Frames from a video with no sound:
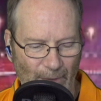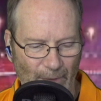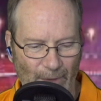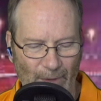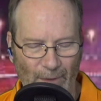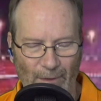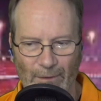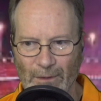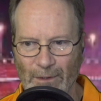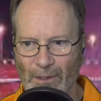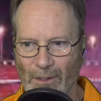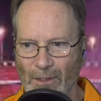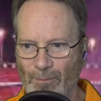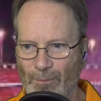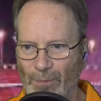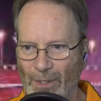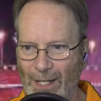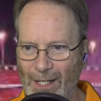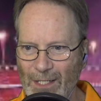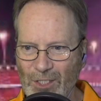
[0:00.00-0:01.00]
Look,
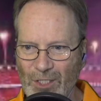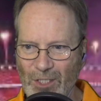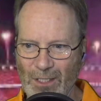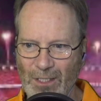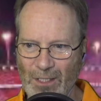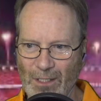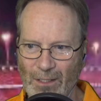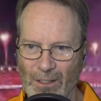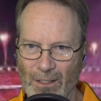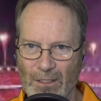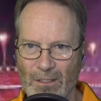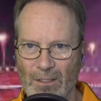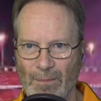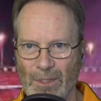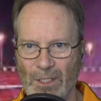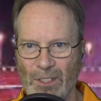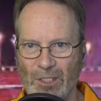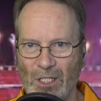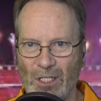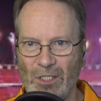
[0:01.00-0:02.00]
Bryce Young is a
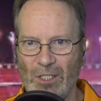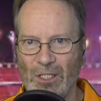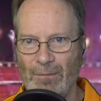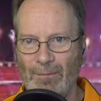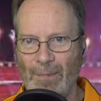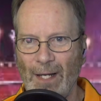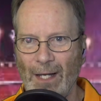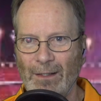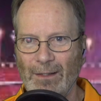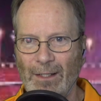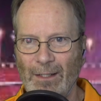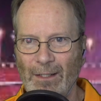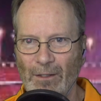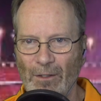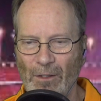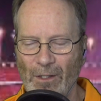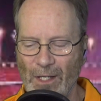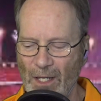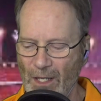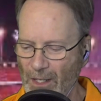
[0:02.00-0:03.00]
magician back
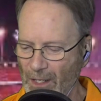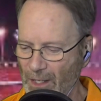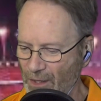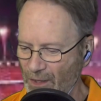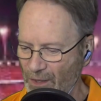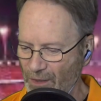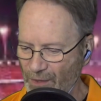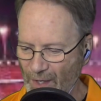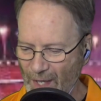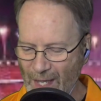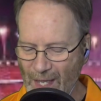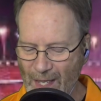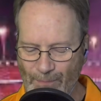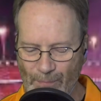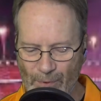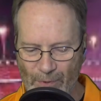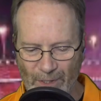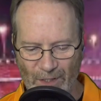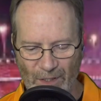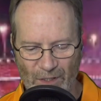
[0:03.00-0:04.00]
there. They
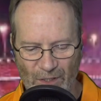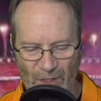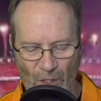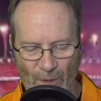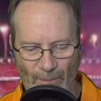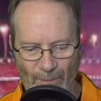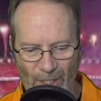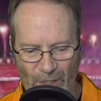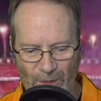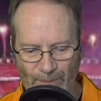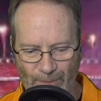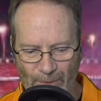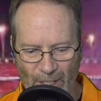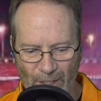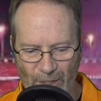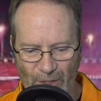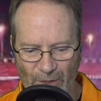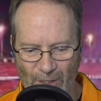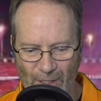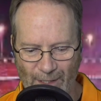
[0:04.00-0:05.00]
put so much
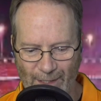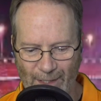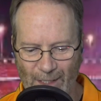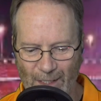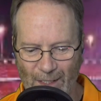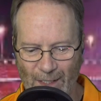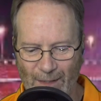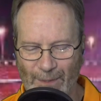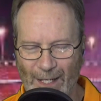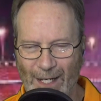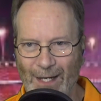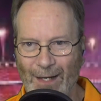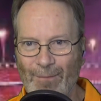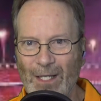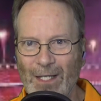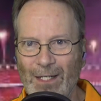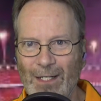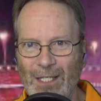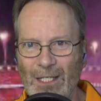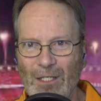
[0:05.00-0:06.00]
pressure on him. I
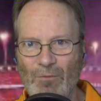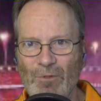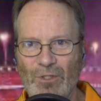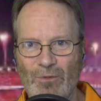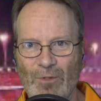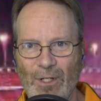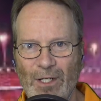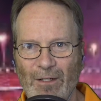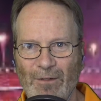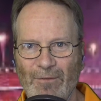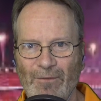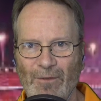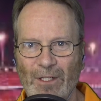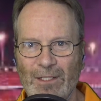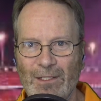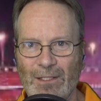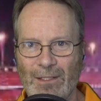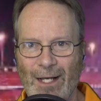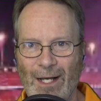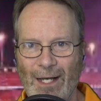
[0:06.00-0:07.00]
mean, he was running for
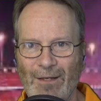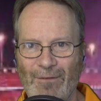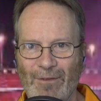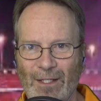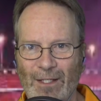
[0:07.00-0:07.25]
his life the